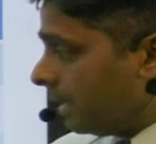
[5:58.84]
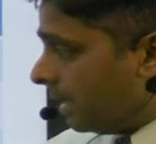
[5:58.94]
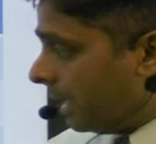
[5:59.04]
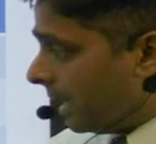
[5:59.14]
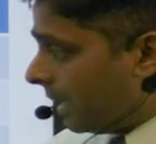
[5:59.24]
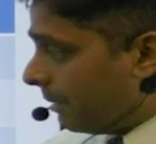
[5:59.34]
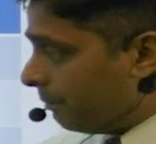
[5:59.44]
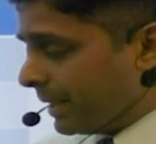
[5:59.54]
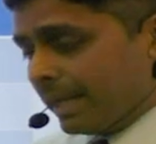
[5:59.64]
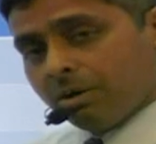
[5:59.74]
Uh,
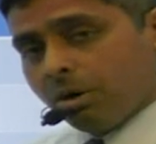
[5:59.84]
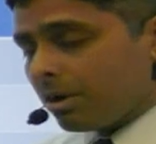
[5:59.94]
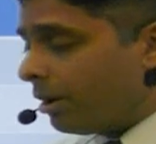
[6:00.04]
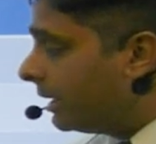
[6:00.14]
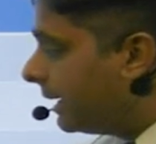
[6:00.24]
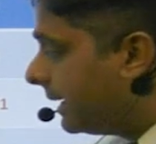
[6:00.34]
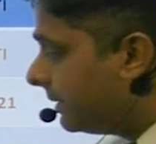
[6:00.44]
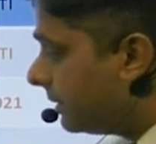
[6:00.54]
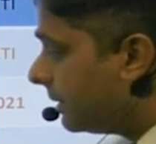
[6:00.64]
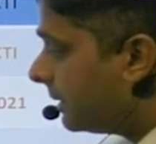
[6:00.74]
break or
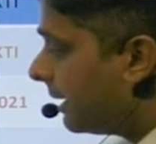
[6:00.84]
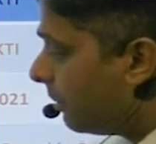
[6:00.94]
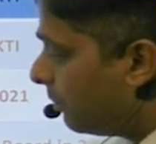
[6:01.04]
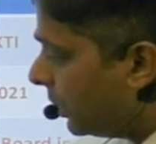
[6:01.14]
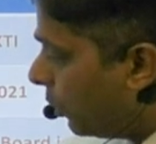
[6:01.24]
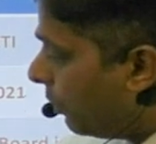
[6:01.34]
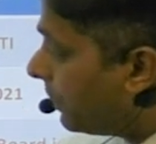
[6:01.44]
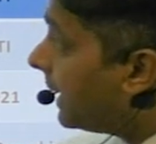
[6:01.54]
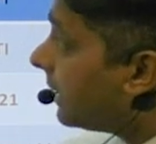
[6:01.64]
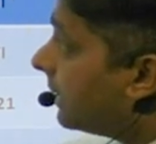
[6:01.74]
holidays, there will be no
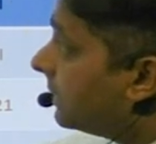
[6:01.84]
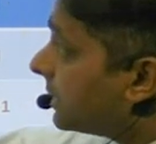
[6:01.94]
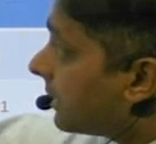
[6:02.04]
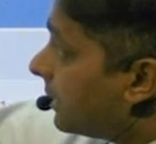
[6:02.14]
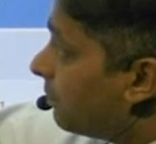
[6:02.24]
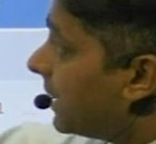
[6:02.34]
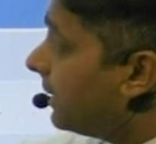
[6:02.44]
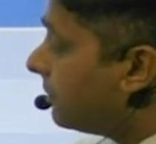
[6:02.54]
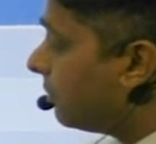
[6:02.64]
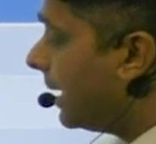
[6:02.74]
break in Shakti
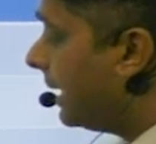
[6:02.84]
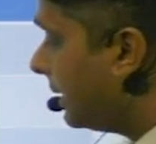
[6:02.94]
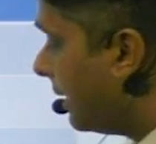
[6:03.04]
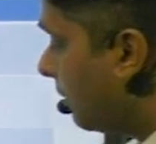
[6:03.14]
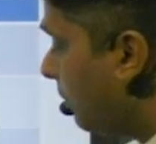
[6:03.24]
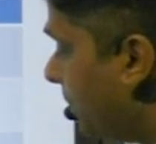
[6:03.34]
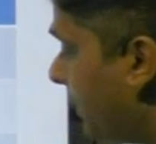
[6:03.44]
Plus while there will be